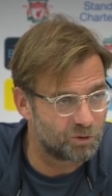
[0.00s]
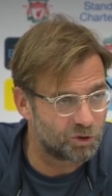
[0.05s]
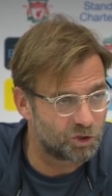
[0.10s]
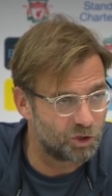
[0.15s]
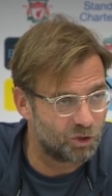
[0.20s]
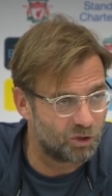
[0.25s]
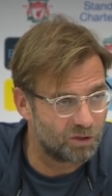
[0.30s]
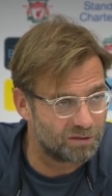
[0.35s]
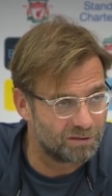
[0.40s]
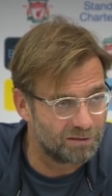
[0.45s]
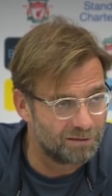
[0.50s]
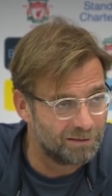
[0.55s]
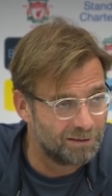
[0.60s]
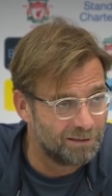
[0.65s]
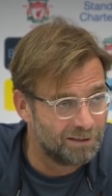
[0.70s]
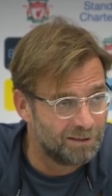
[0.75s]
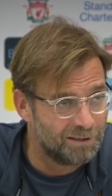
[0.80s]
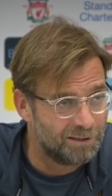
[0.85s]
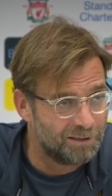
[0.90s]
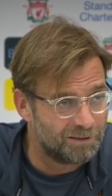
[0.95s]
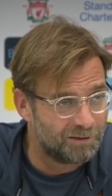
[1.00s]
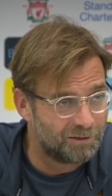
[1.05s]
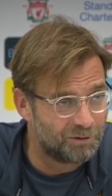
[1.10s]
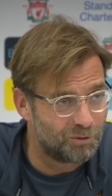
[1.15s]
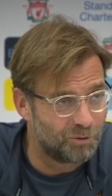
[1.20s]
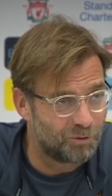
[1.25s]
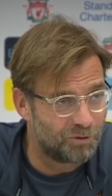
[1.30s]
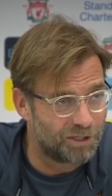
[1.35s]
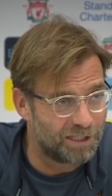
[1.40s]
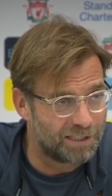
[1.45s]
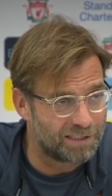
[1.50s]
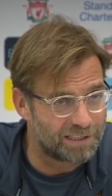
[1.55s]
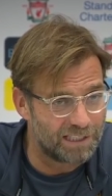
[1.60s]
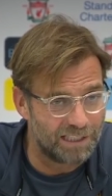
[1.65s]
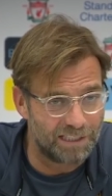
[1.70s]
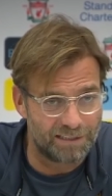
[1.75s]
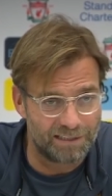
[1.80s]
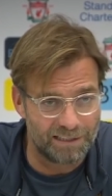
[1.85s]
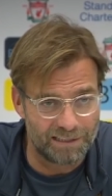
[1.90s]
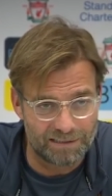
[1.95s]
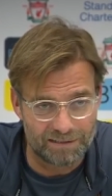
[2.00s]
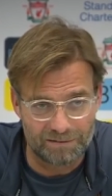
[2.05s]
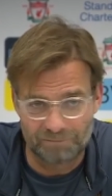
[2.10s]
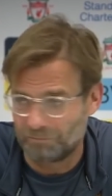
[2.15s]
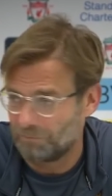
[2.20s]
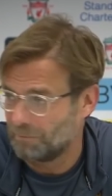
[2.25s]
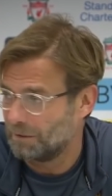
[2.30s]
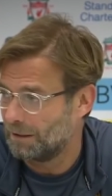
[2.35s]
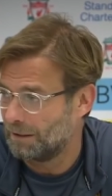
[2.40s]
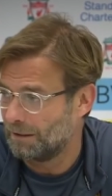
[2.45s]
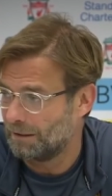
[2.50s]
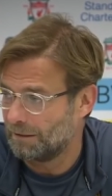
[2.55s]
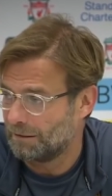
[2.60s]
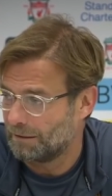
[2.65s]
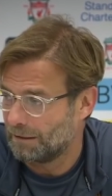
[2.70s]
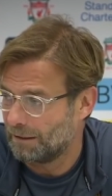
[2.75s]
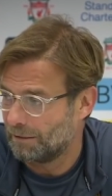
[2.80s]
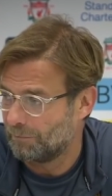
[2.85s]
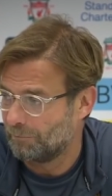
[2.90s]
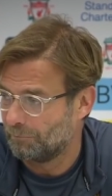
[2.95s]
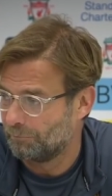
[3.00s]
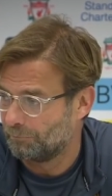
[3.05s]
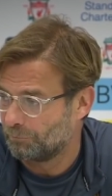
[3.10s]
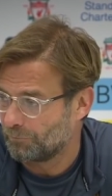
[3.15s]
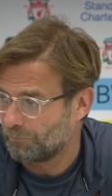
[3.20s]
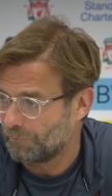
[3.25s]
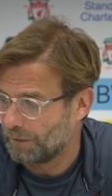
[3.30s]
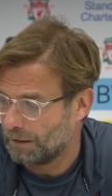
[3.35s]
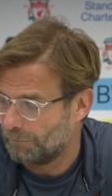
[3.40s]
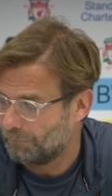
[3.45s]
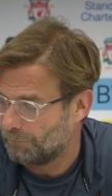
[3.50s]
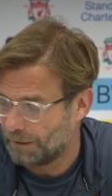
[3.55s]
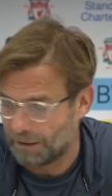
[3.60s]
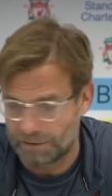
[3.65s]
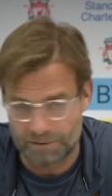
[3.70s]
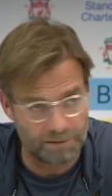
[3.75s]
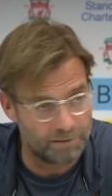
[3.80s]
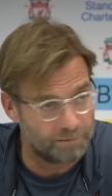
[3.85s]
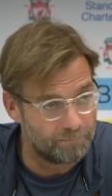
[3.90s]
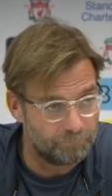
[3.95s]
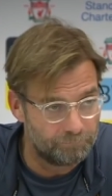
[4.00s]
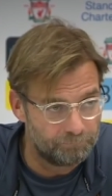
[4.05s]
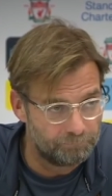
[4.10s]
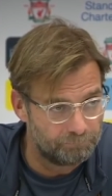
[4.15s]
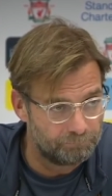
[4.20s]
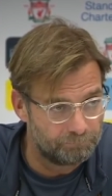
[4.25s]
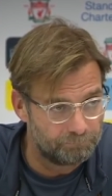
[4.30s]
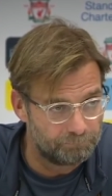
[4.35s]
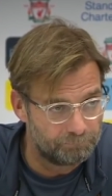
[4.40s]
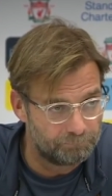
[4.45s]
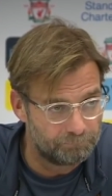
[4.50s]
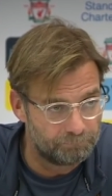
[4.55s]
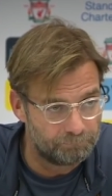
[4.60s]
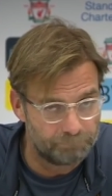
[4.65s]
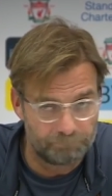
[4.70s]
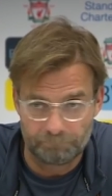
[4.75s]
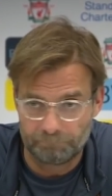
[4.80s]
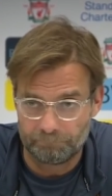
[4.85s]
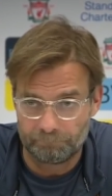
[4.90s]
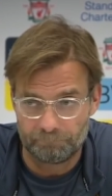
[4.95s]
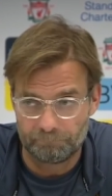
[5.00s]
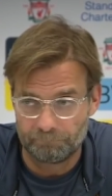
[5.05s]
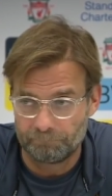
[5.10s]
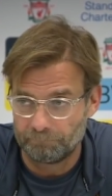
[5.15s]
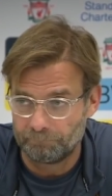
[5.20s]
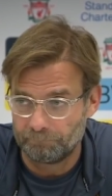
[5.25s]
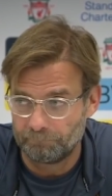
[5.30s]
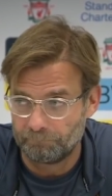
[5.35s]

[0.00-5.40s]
is too short to do things like this. And um, that's it. Thank you very